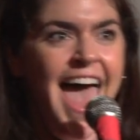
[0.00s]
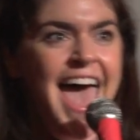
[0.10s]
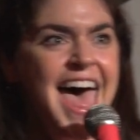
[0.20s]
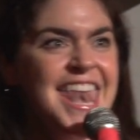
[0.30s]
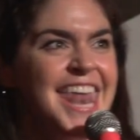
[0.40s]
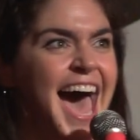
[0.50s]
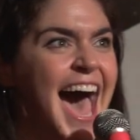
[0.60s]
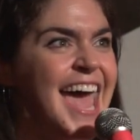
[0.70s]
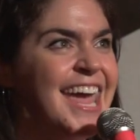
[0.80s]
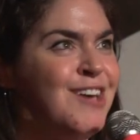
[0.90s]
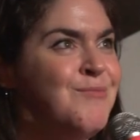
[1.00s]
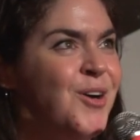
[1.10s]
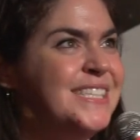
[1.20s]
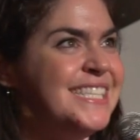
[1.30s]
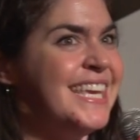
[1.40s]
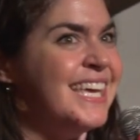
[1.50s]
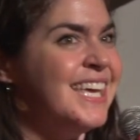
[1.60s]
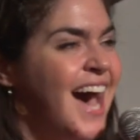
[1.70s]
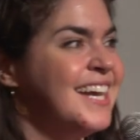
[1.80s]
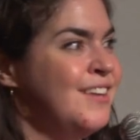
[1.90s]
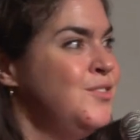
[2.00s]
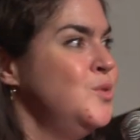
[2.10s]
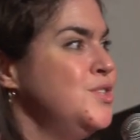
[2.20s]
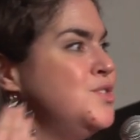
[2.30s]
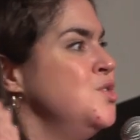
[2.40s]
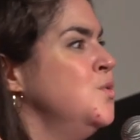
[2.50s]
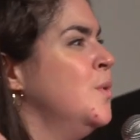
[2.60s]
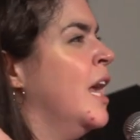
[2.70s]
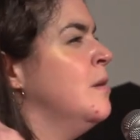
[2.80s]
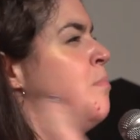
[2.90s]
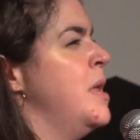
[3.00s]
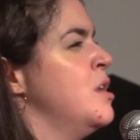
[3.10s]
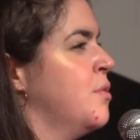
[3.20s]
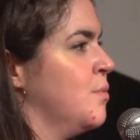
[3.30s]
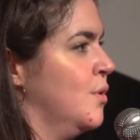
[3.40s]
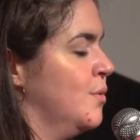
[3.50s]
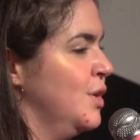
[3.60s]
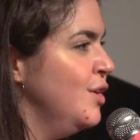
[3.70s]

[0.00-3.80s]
And I am always like, God, if you just knew what I've been through,